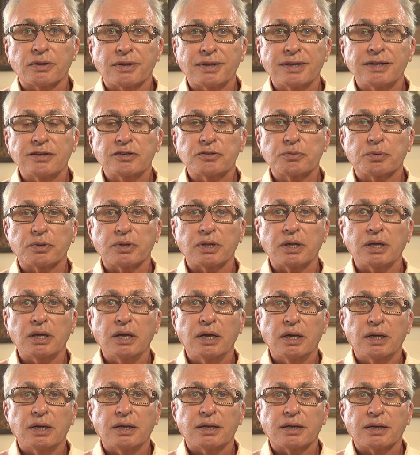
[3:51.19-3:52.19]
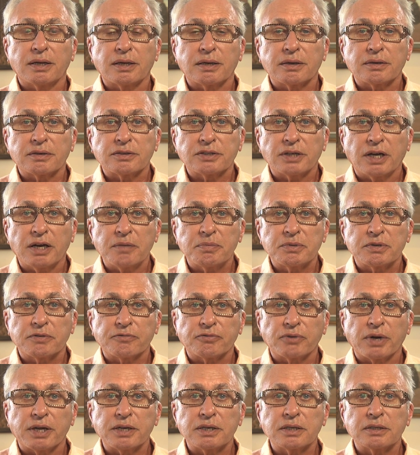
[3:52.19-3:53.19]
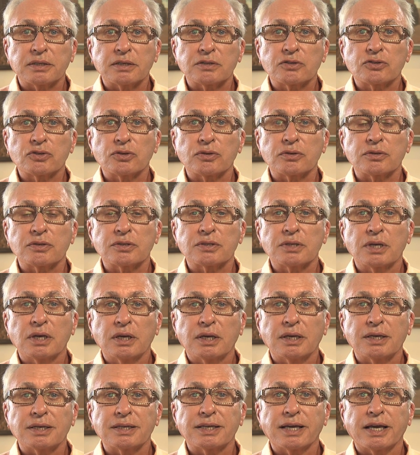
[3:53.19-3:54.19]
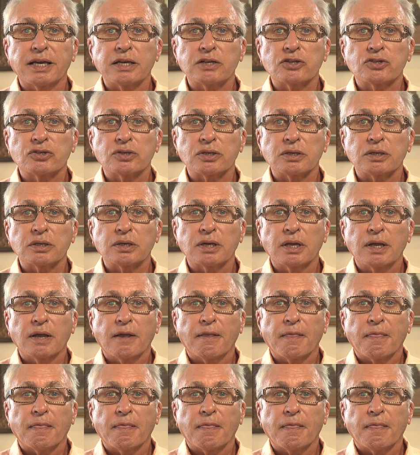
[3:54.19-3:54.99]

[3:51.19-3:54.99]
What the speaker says: These were the types of writing that students engaged in.